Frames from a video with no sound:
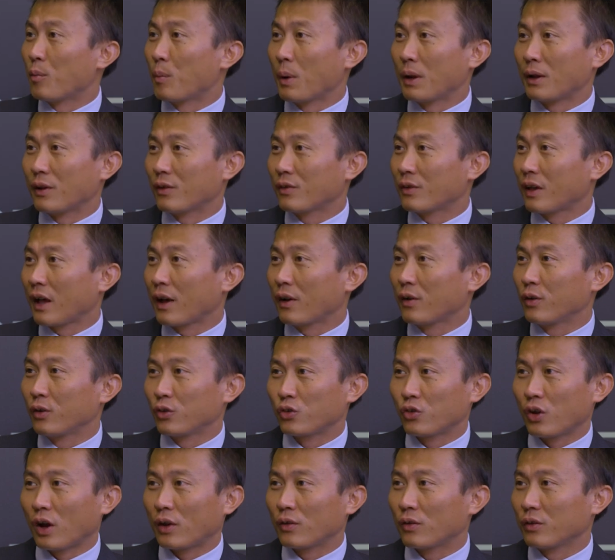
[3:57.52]
many cycle
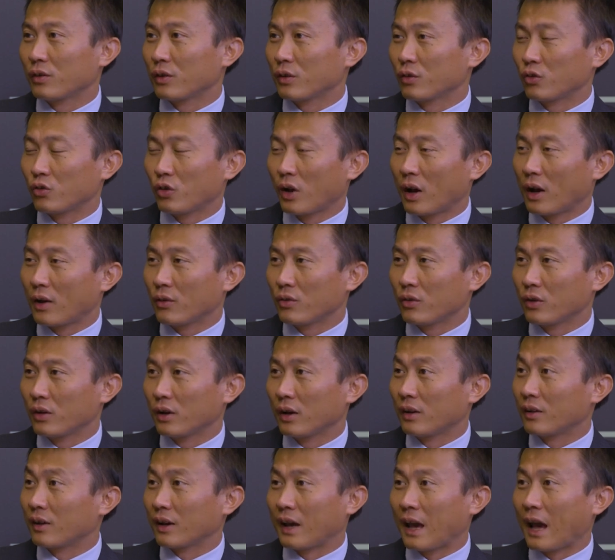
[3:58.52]
charging, discharging,
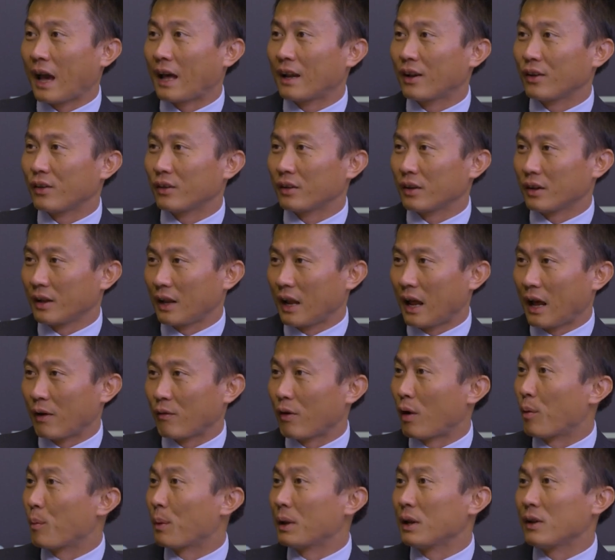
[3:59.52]
and the calendar life,
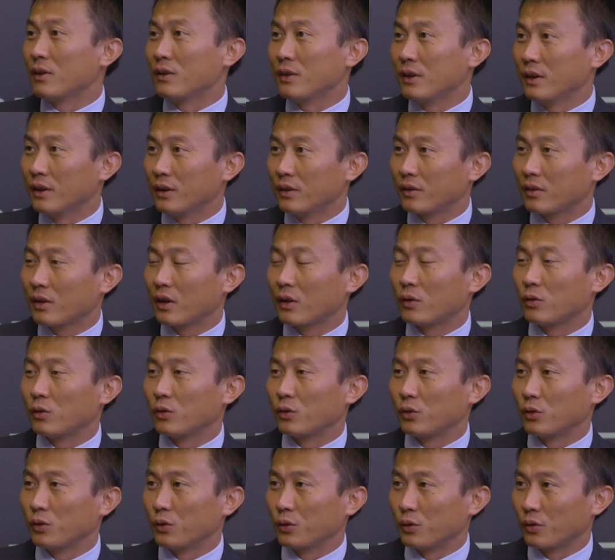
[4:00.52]
how many years can you
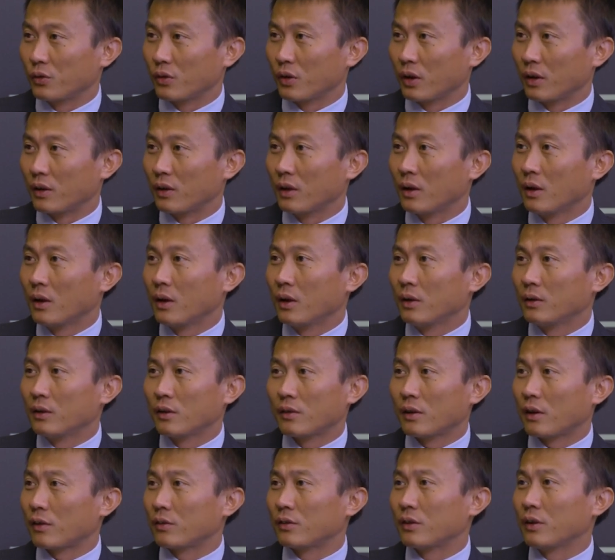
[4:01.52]
use it?
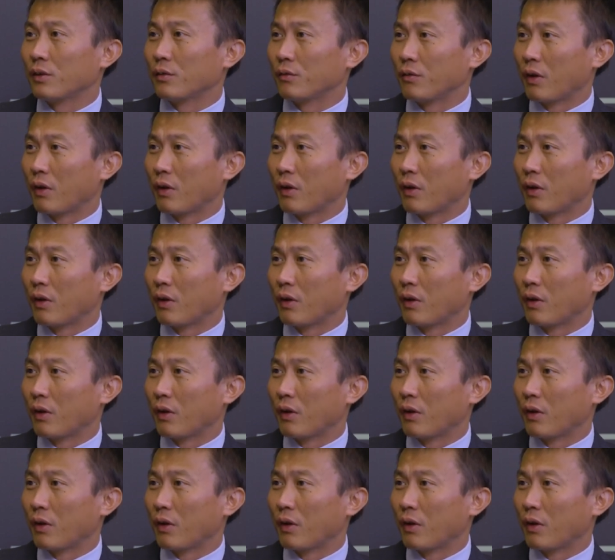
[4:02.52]
These are still